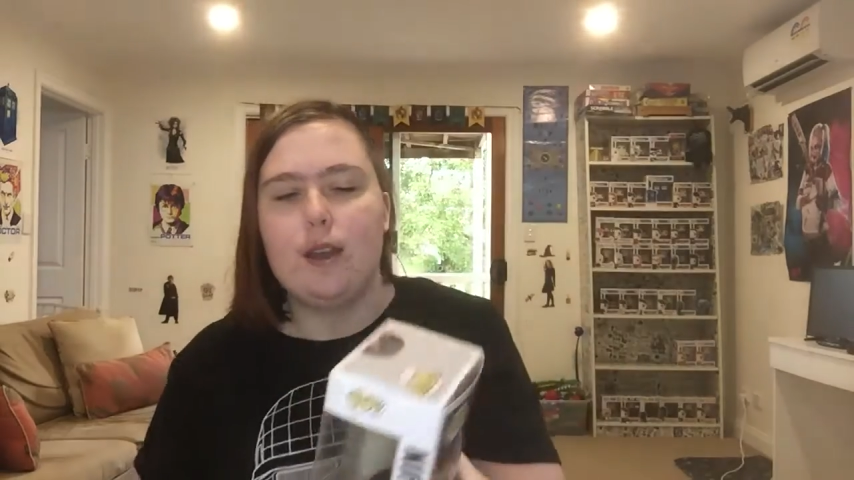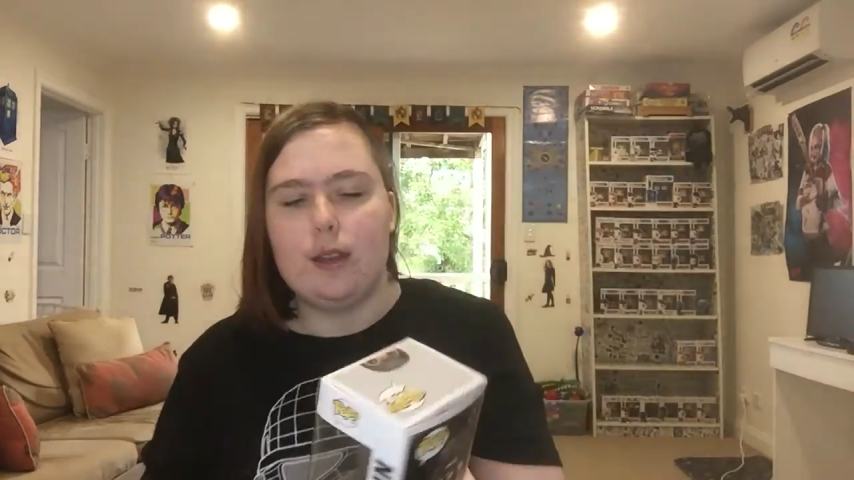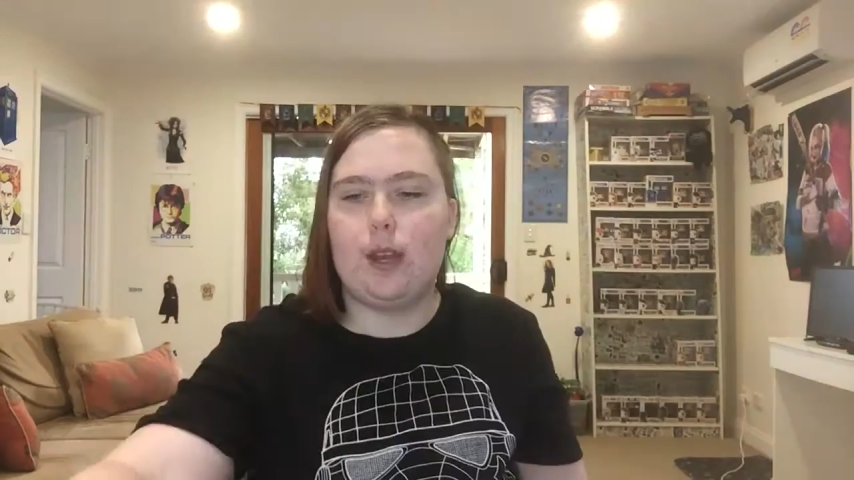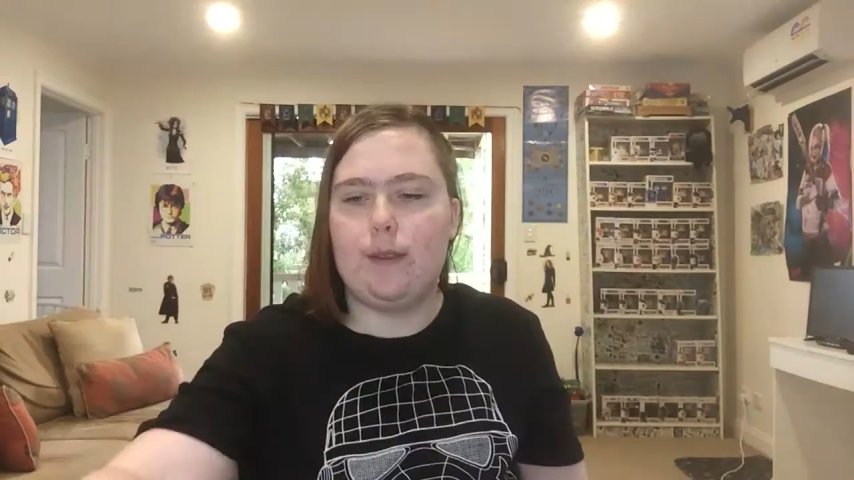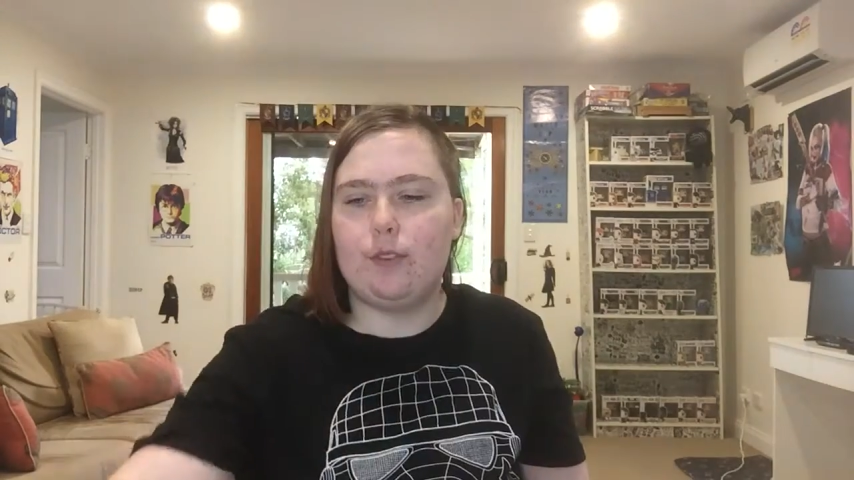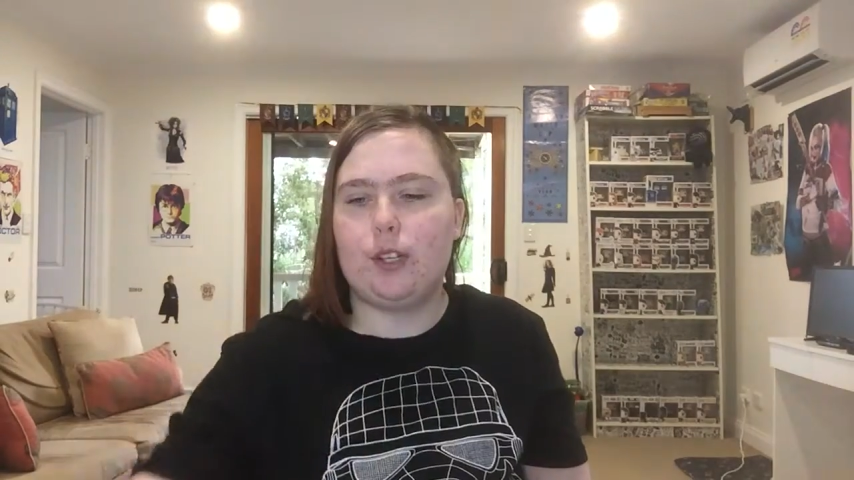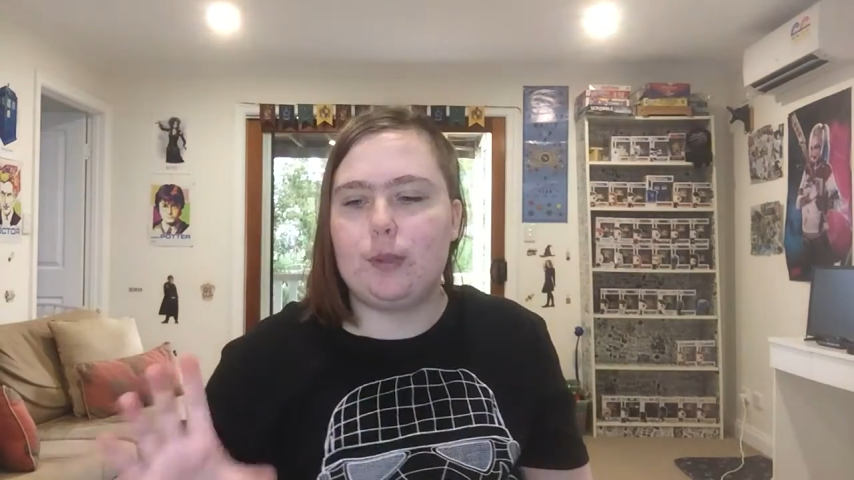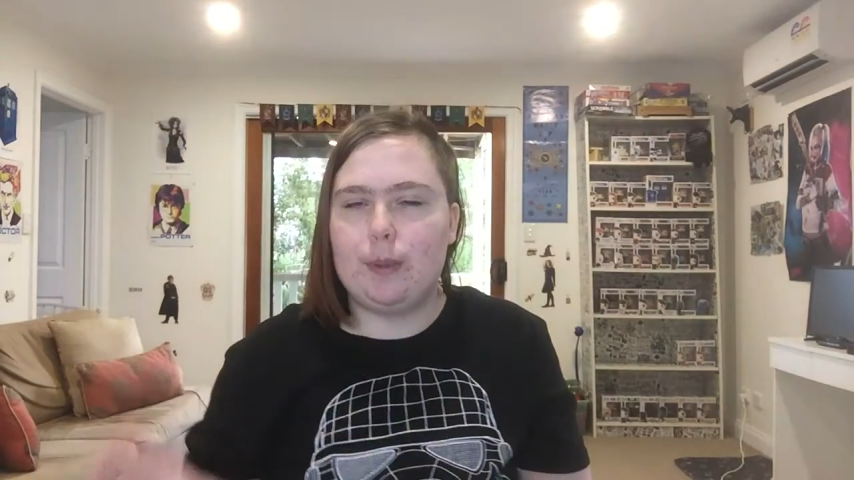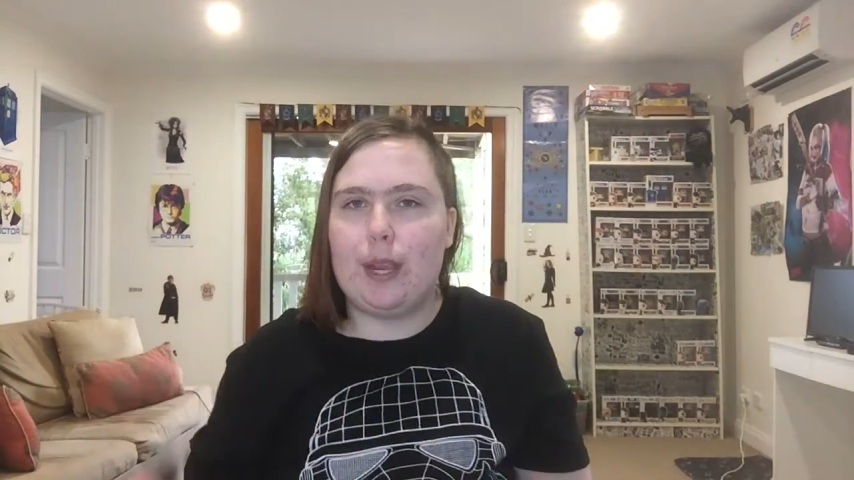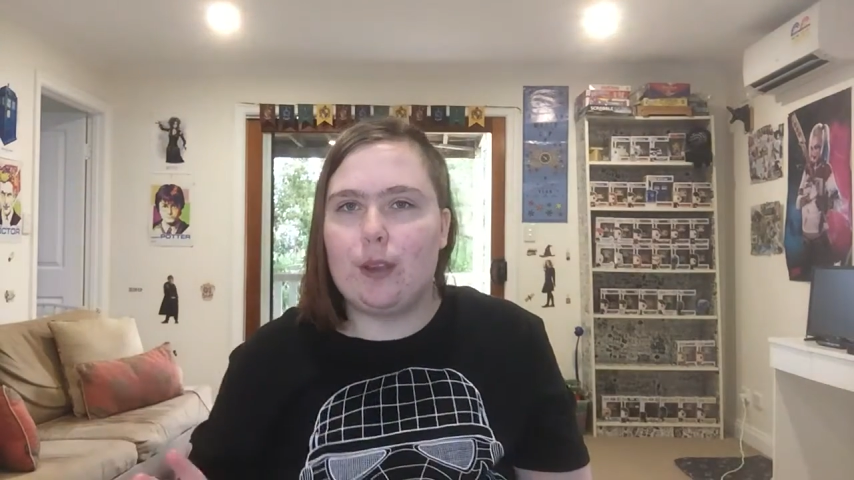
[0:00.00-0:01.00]
I have to
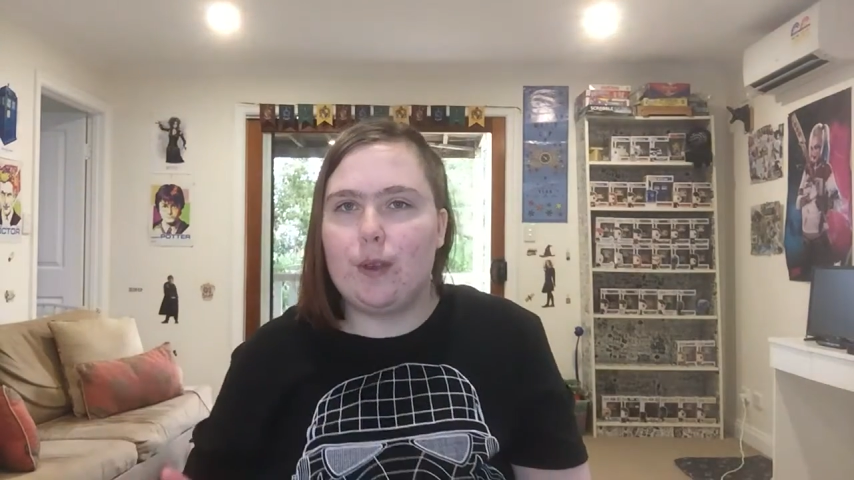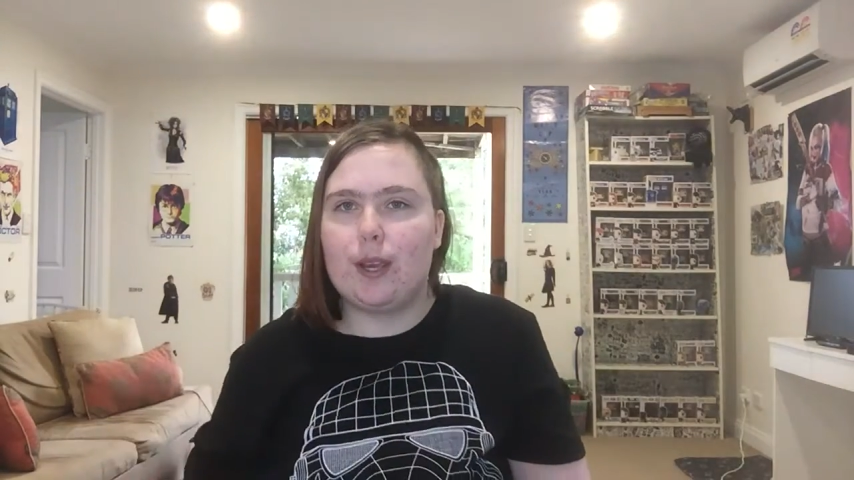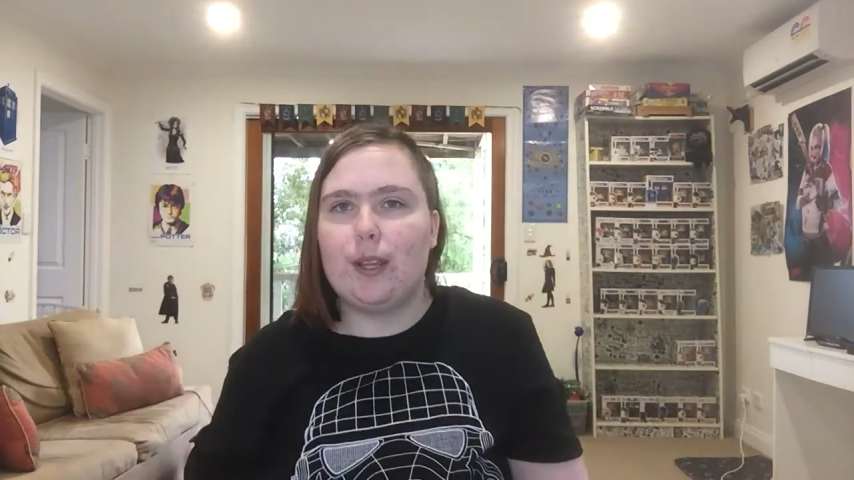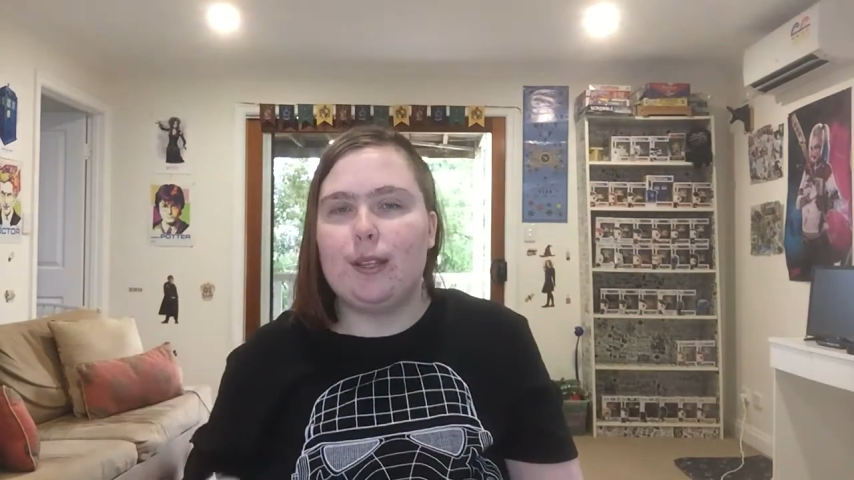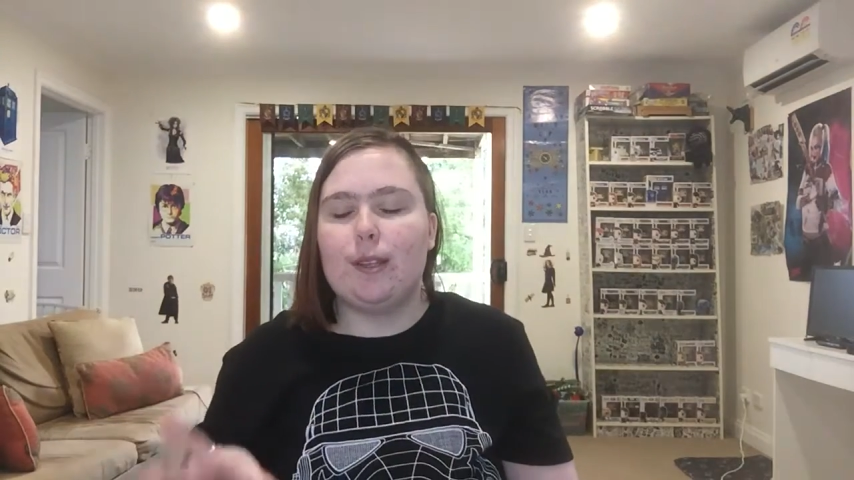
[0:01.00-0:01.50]
explain quickly,